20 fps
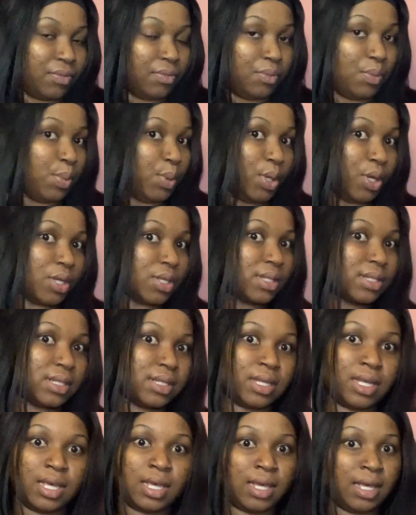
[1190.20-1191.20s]
Because
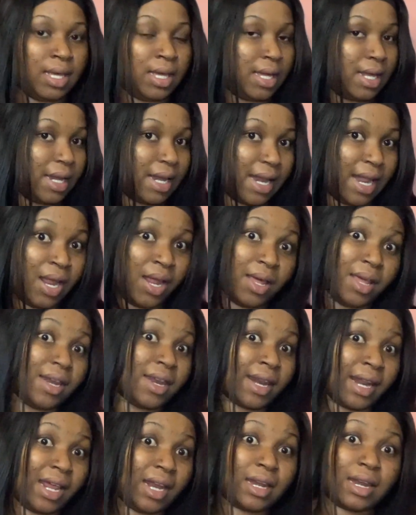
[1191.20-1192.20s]
not
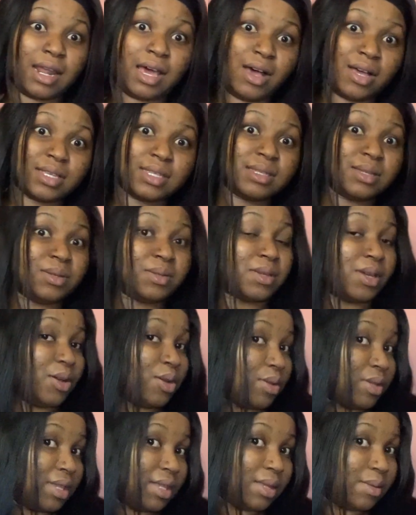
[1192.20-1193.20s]
right now, I still
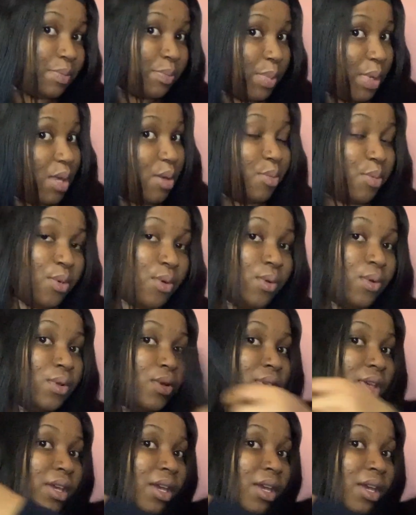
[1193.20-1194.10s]
tell people,